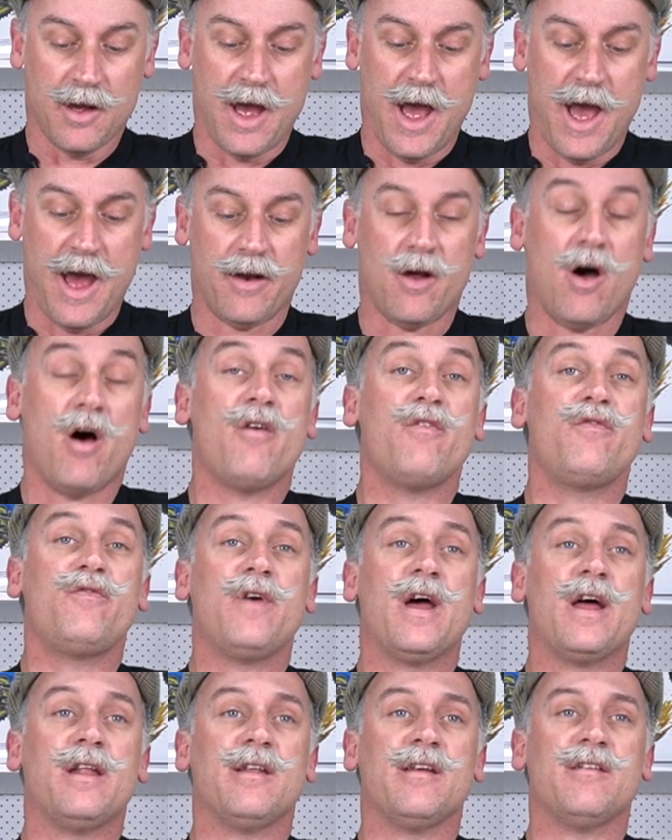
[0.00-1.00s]
and I've
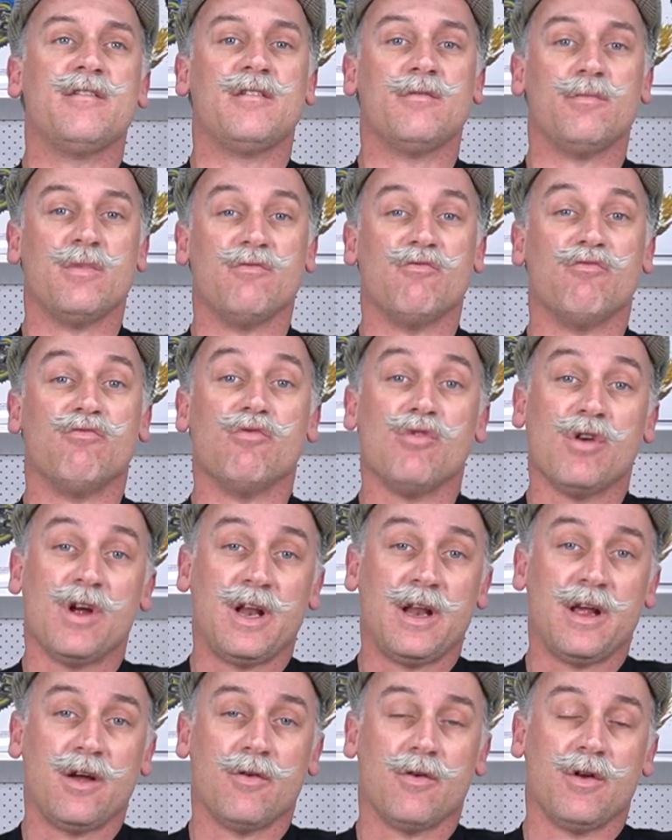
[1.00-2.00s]
found these to be
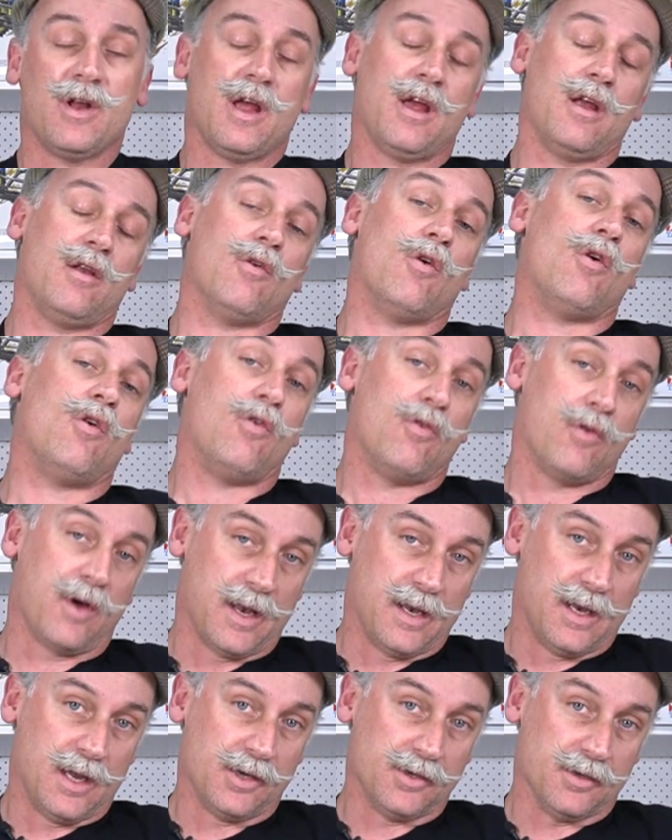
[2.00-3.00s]
really good in all
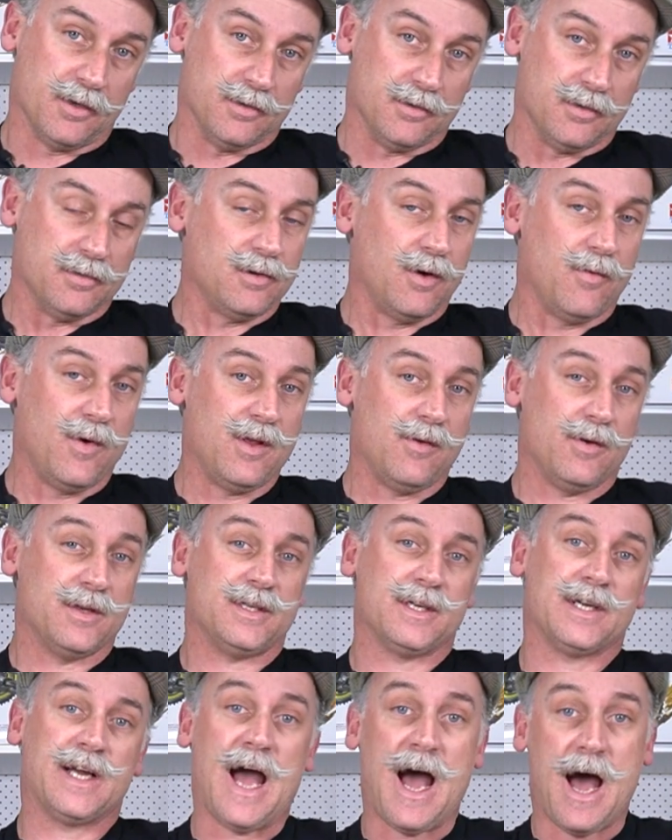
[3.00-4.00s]
conditions. So whether
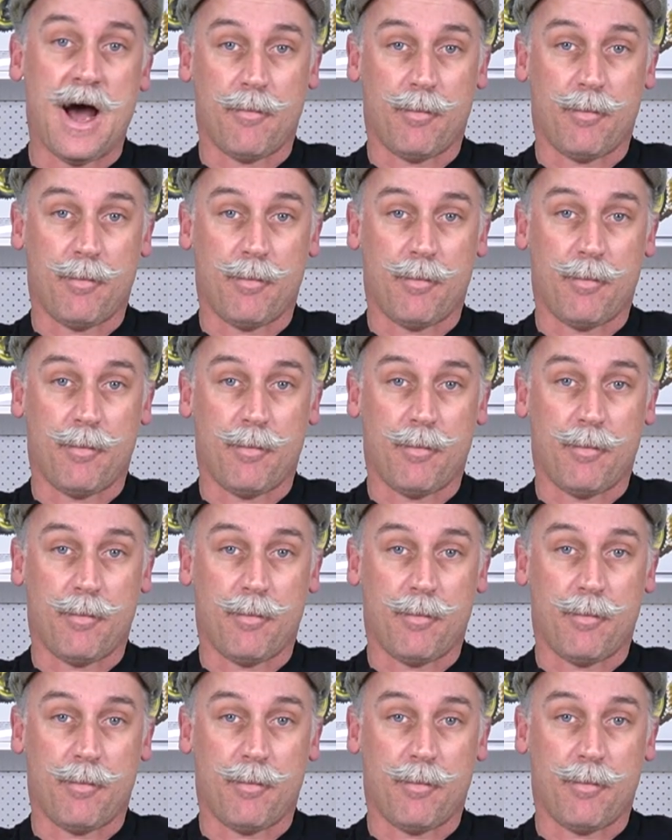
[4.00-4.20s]
it's a car